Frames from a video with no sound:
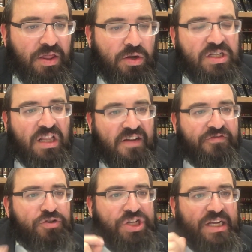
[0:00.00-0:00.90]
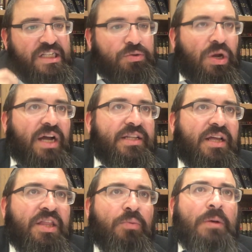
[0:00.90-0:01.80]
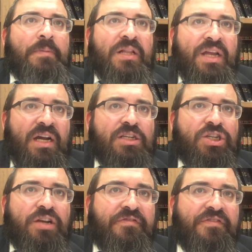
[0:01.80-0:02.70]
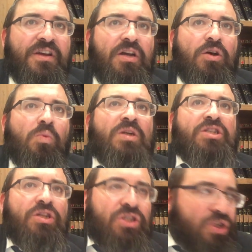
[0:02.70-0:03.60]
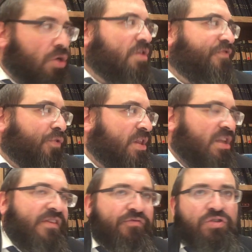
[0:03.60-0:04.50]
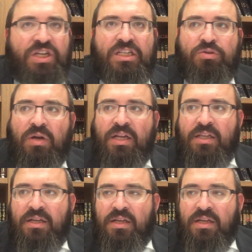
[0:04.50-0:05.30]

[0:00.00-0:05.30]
There's a levushe srad that Rabbi Yashiv was concerned for the levushe srad,